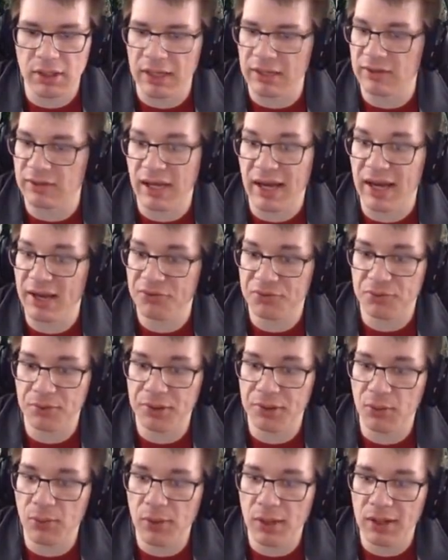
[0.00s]
It dies
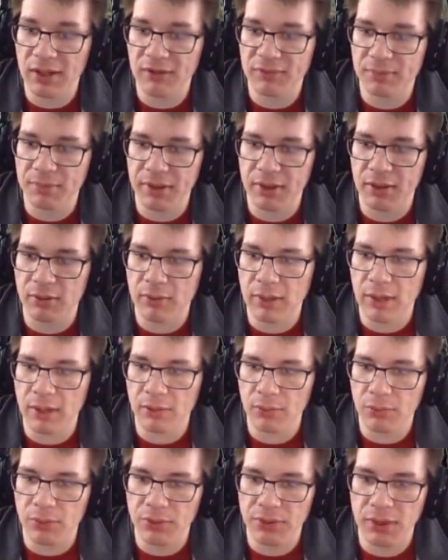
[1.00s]
really well. I've played
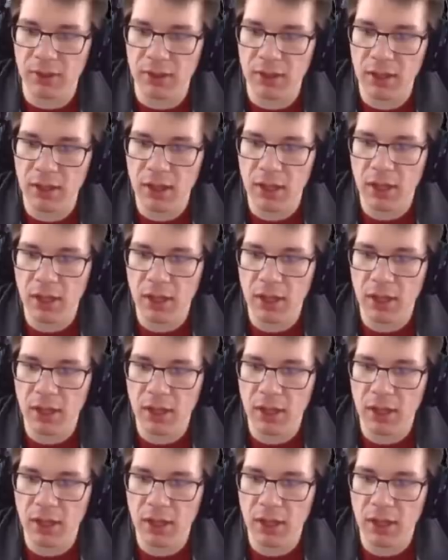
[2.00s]
around with it.